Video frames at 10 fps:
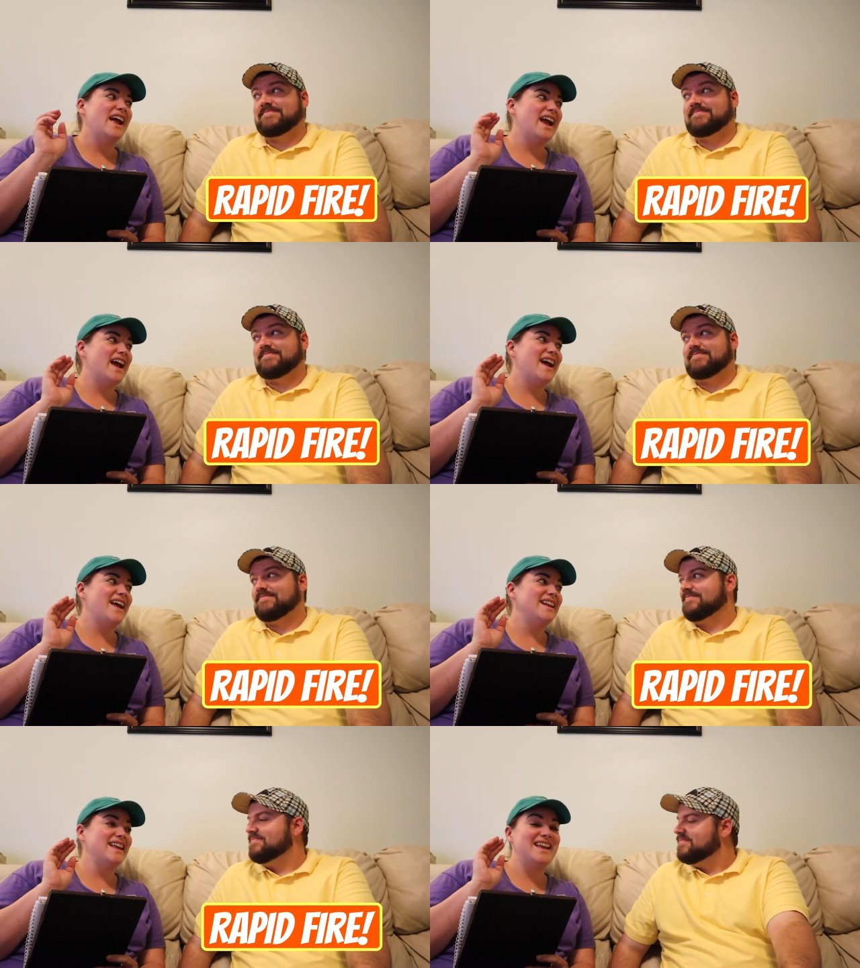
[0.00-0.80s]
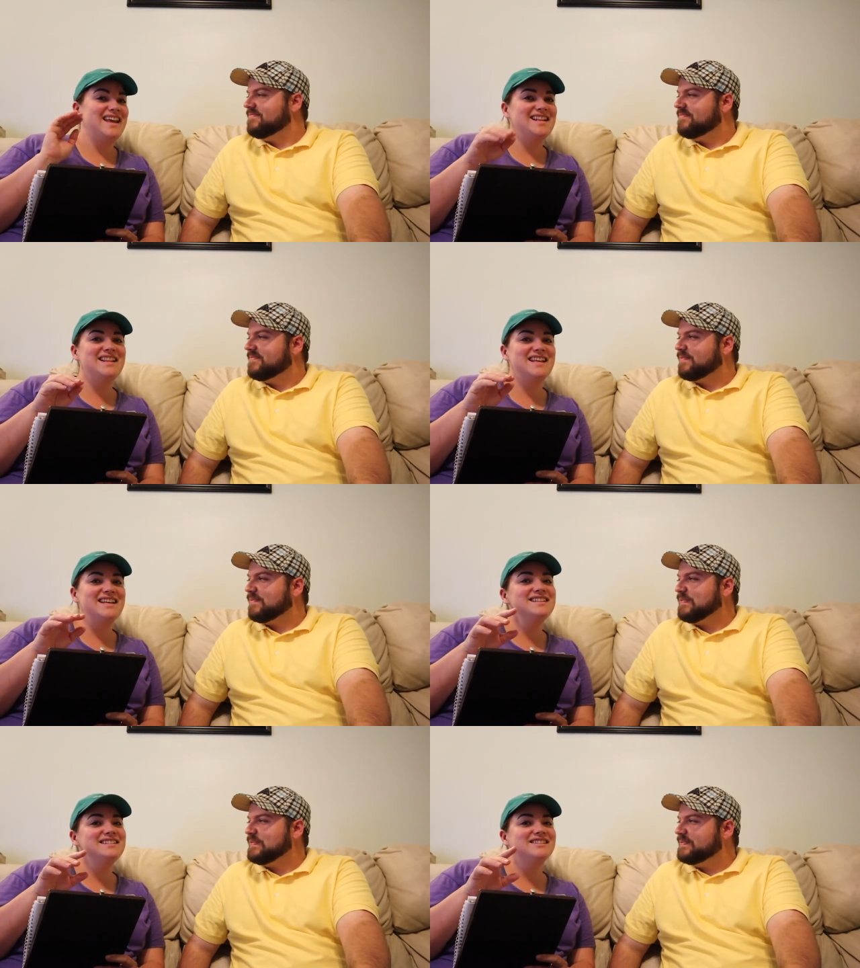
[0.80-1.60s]
Speaker 1: And in
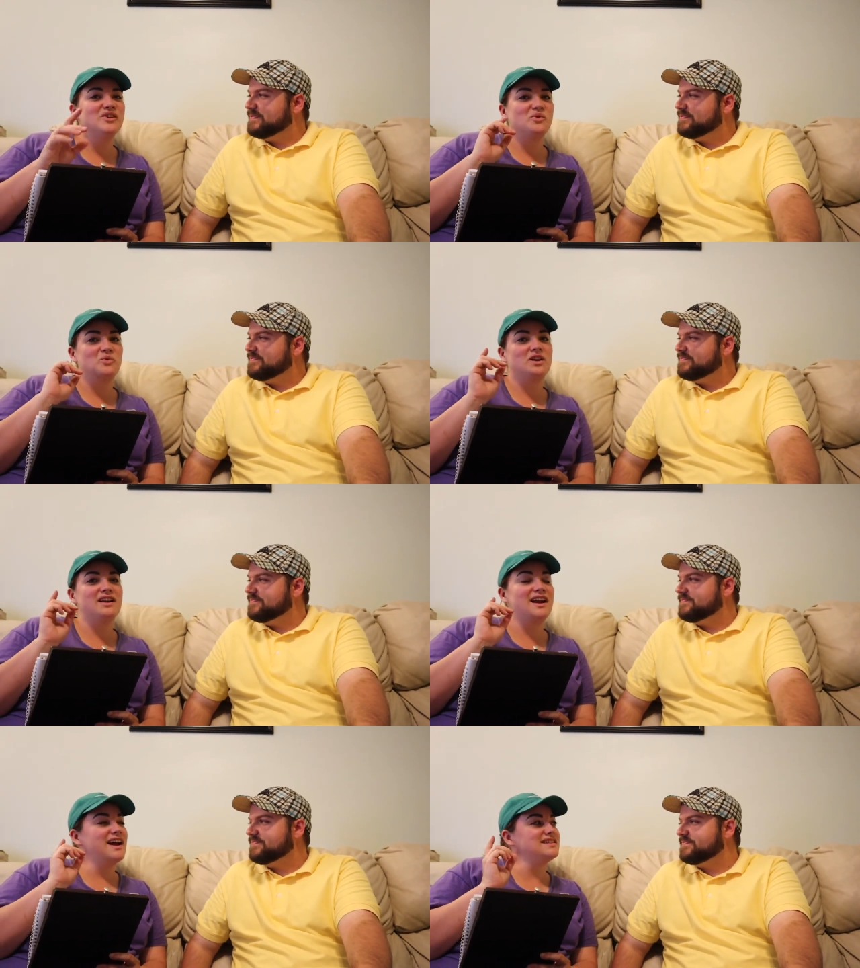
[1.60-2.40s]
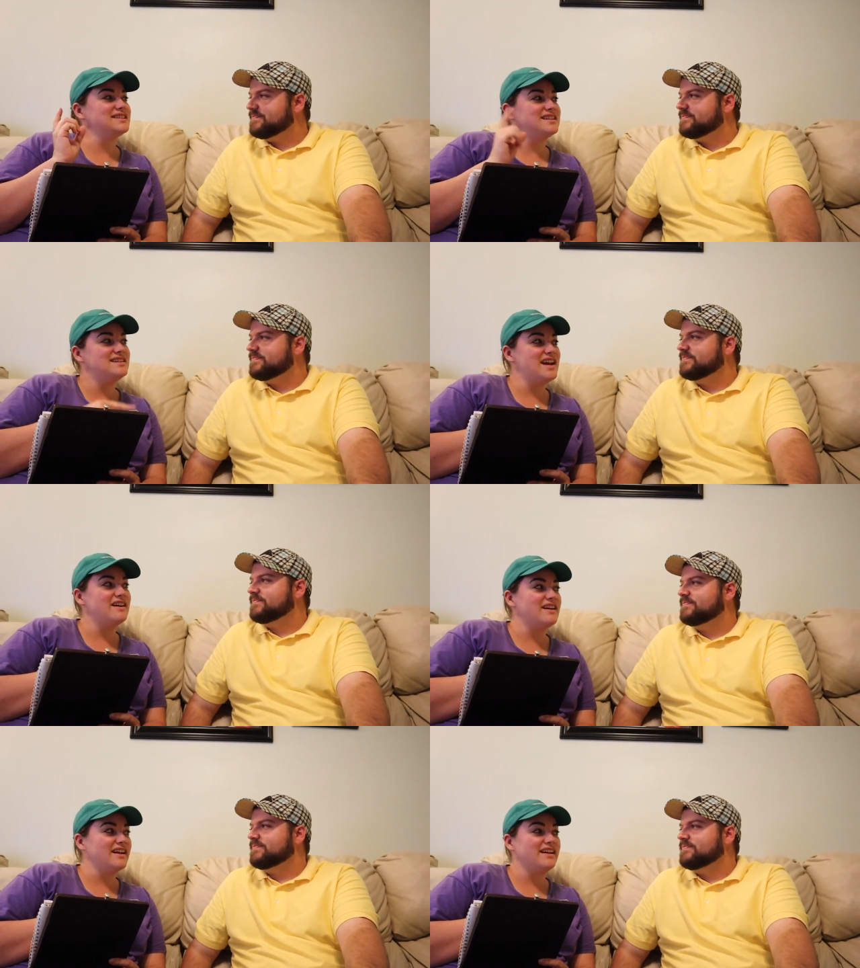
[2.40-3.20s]
this, we're gonna ask
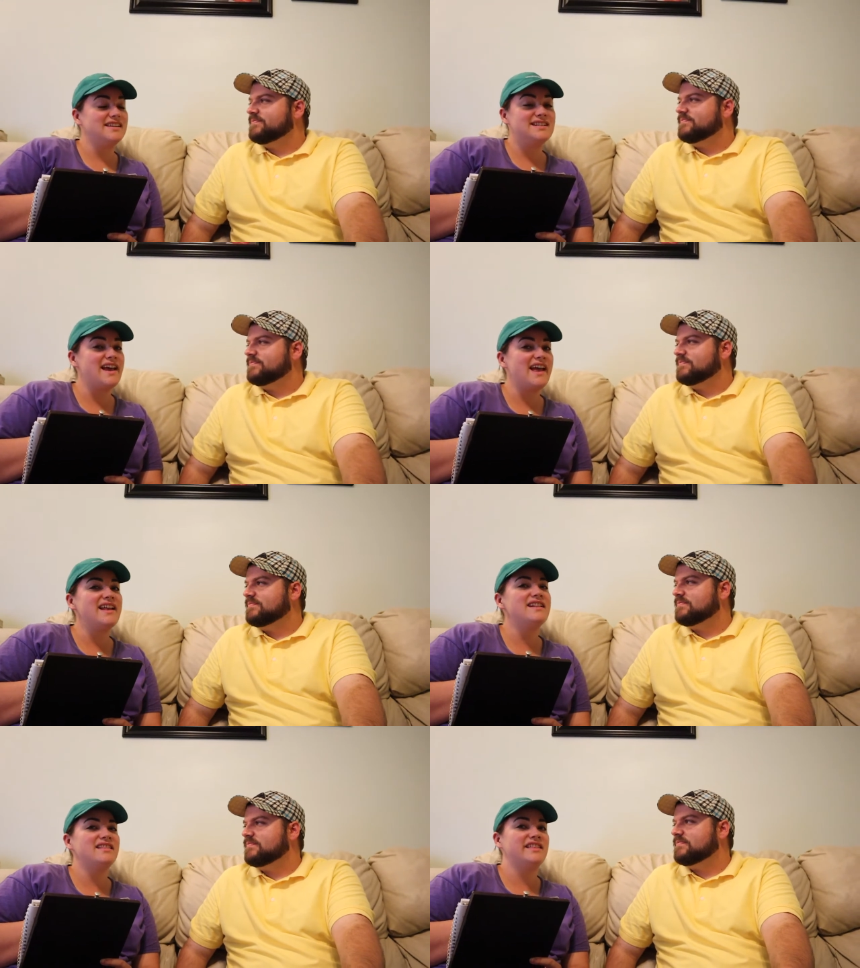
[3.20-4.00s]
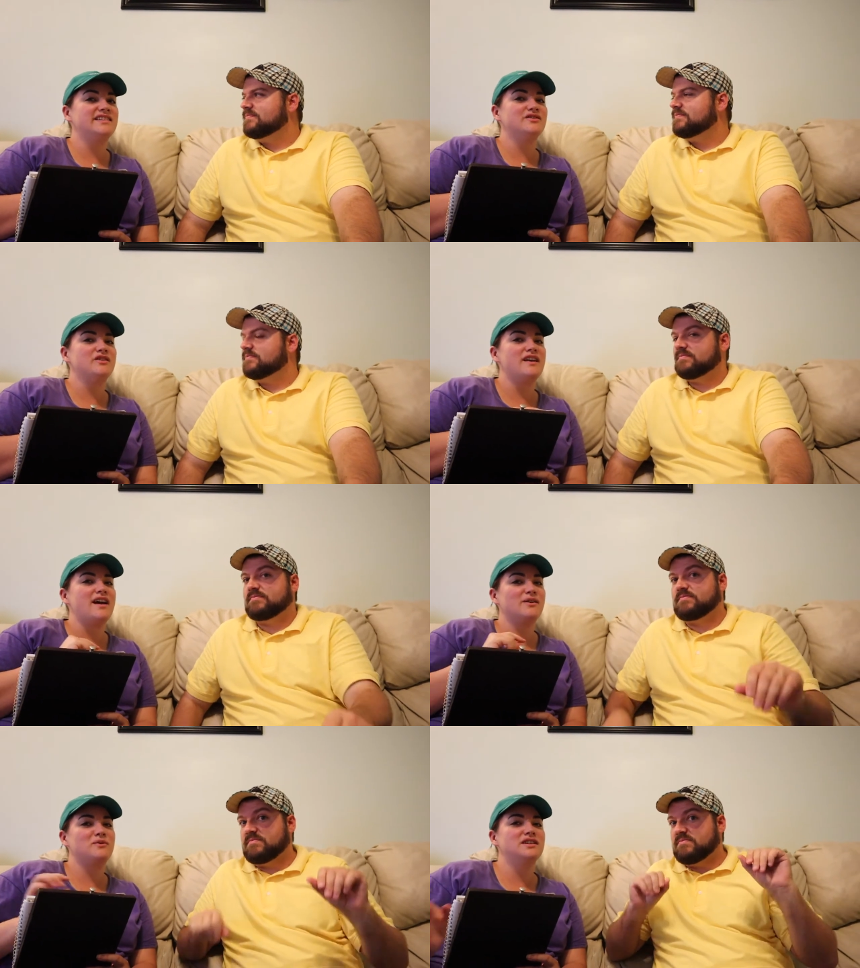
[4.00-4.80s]
Derek 10 this or
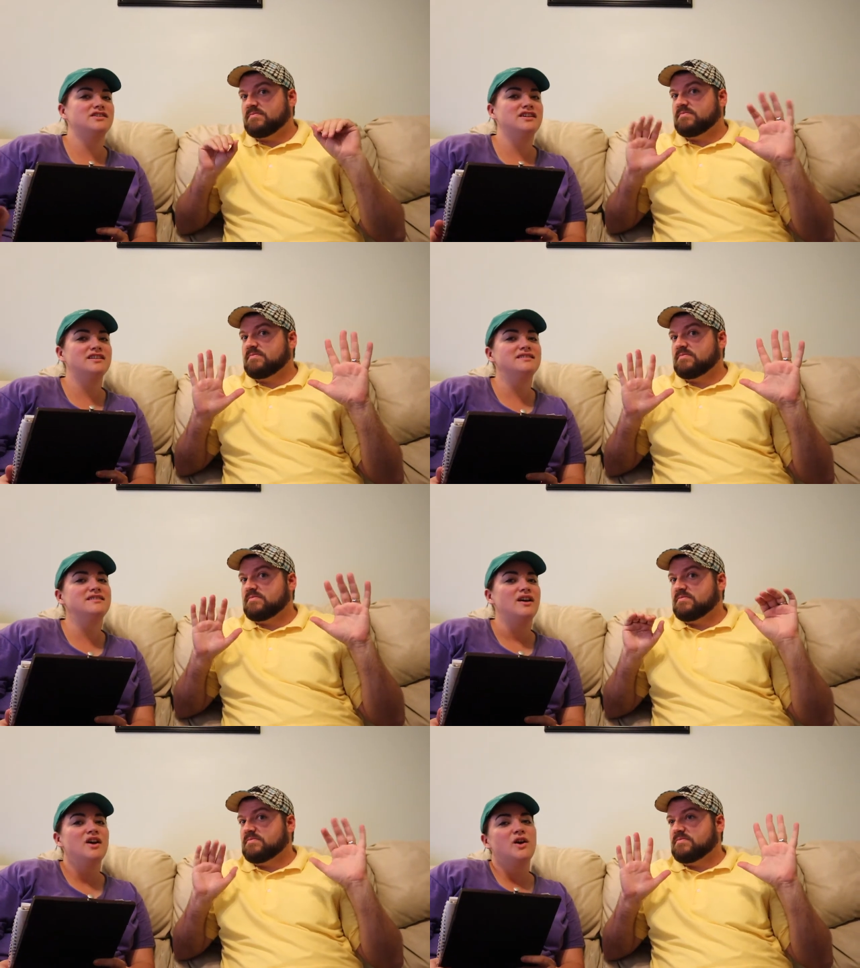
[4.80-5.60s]
that questions,